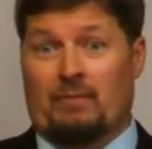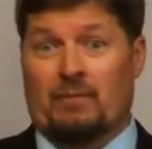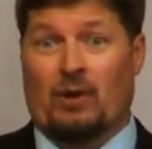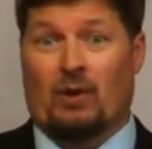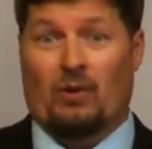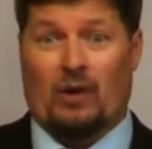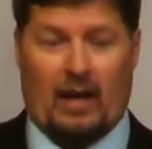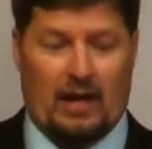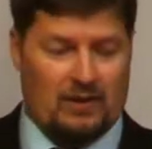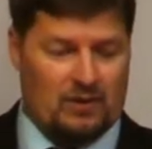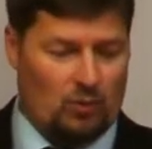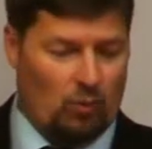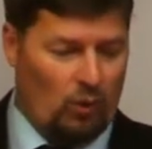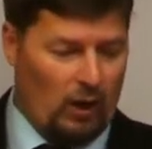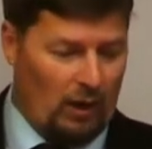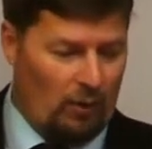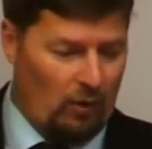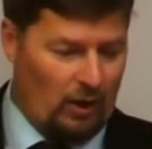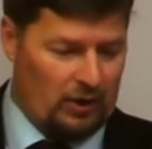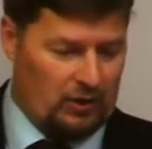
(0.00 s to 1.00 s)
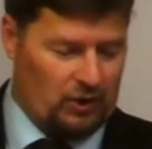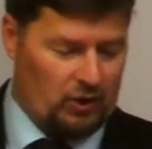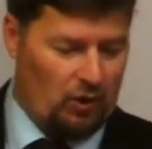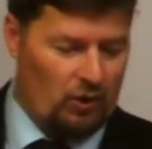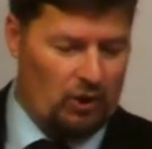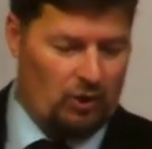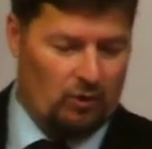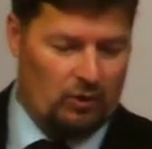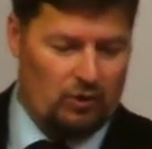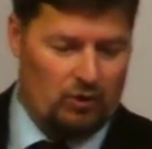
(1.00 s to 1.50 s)
Okay, so what I want to show
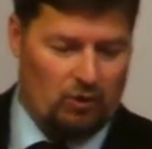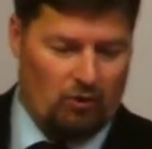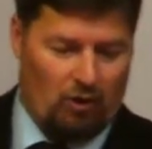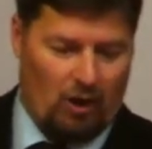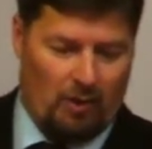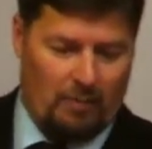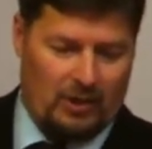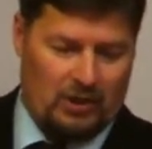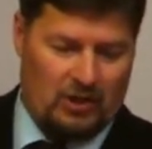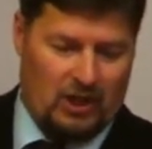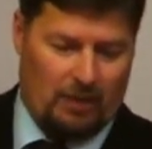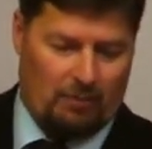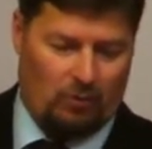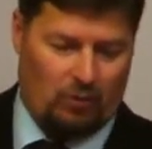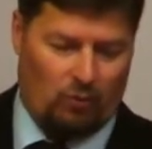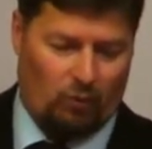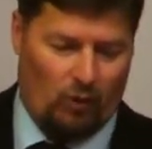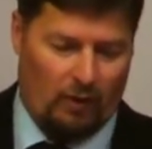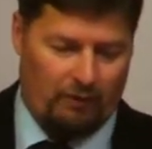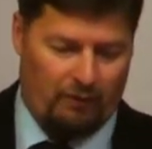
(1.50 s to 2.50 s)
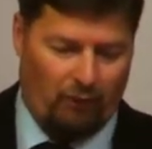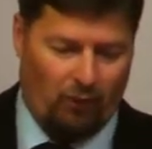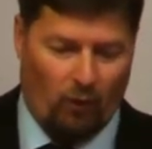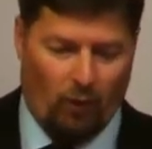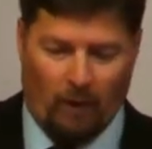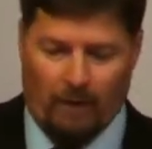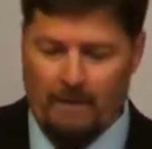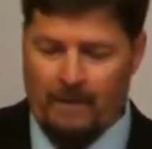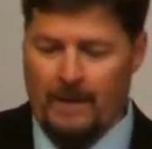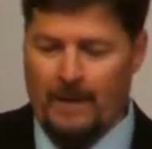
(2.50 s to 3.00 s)
you in Deuteronomy chapter
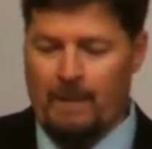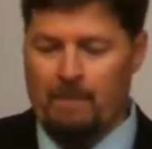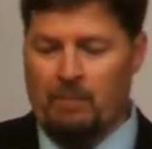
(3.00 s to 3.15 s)
24